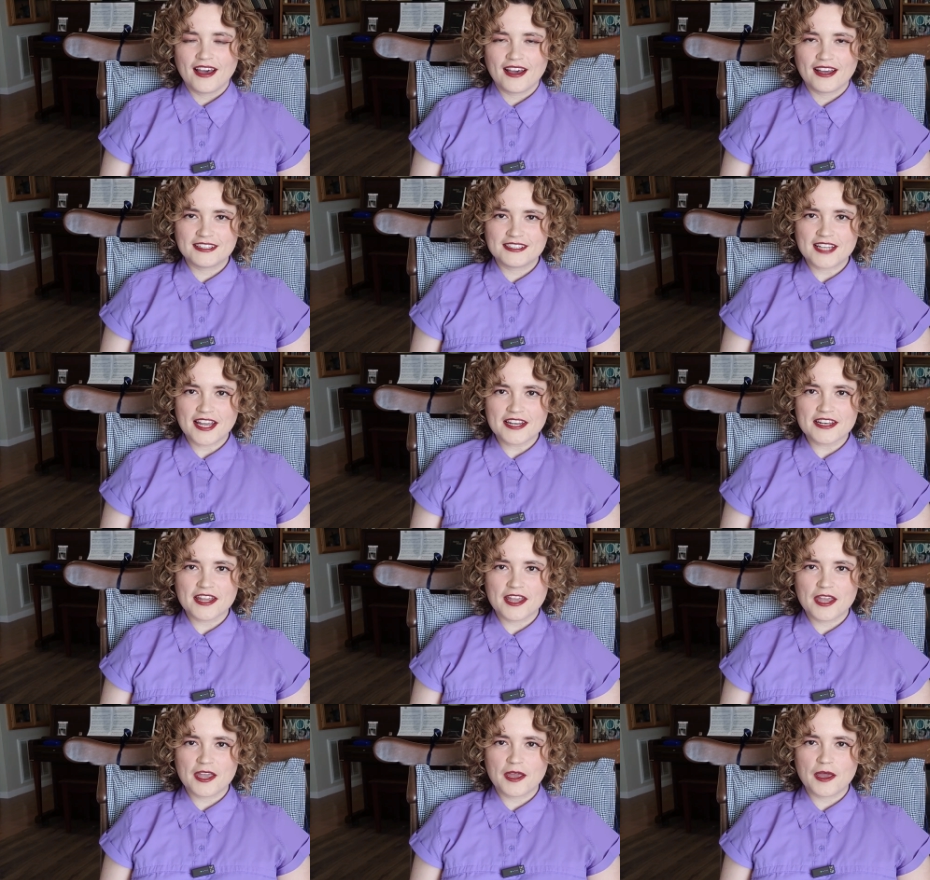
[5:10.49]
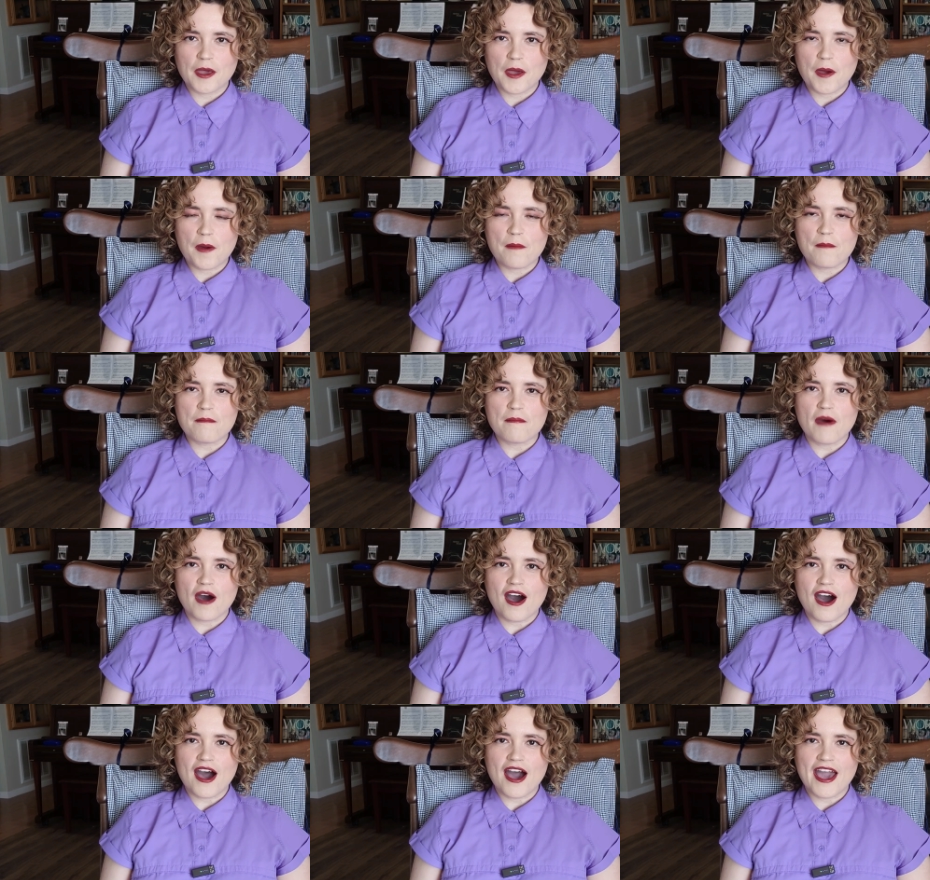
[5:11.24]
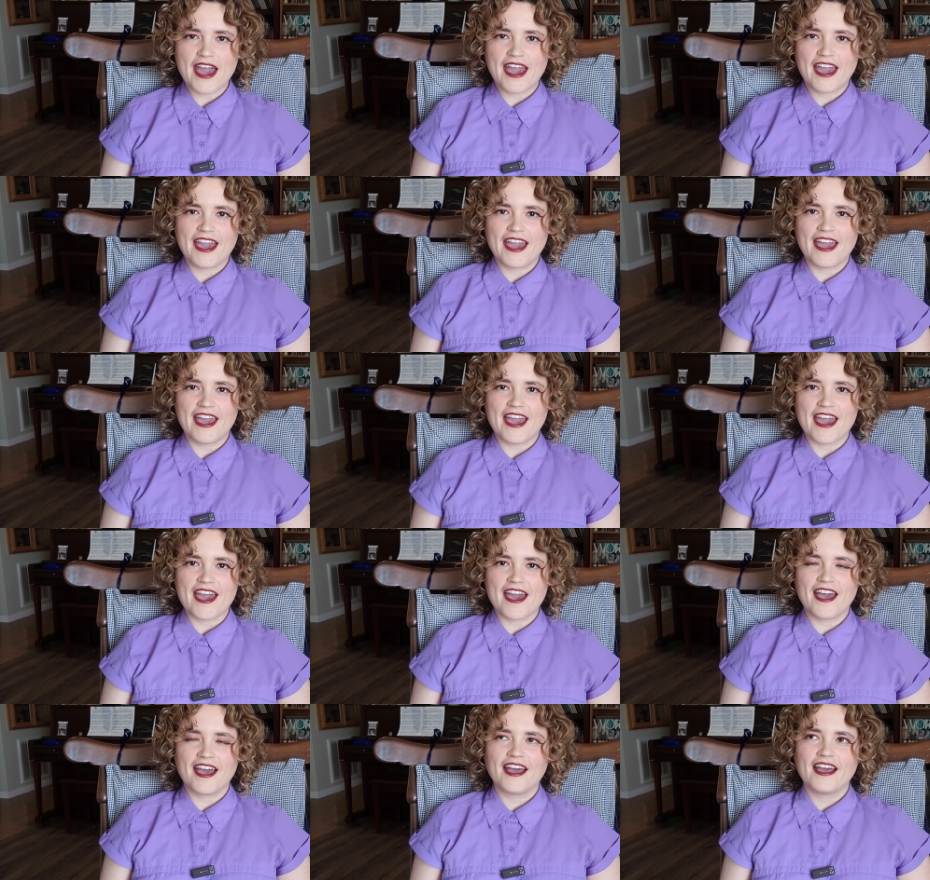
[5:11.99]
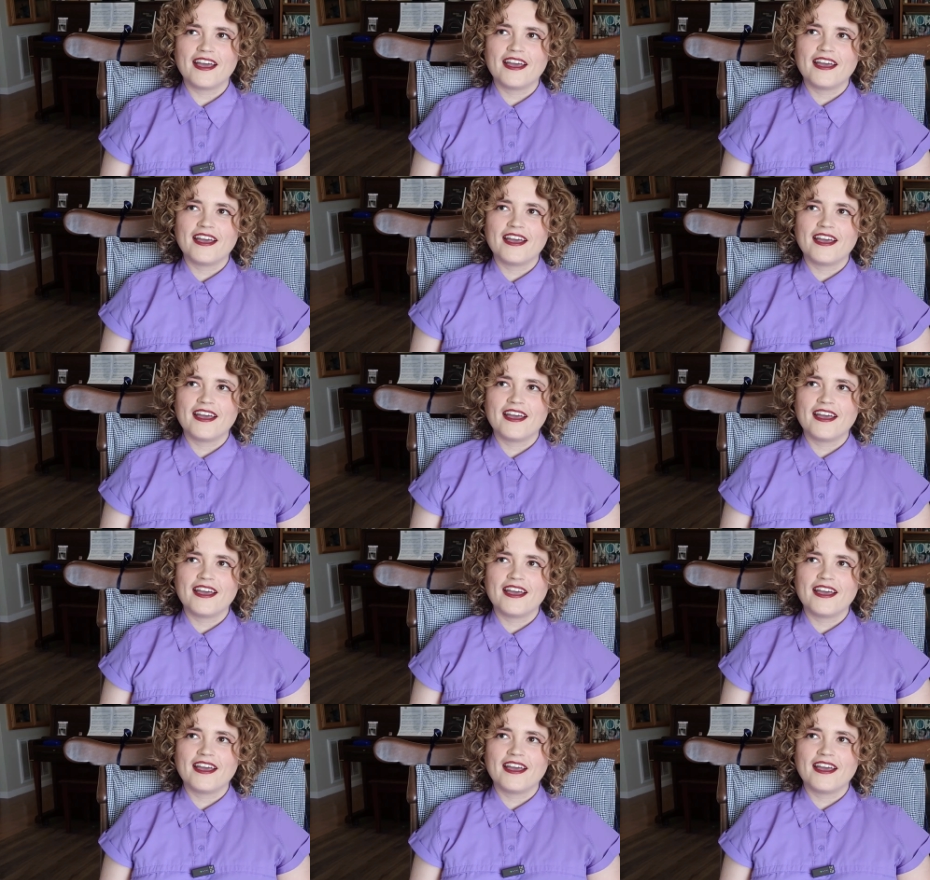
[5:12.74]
attending my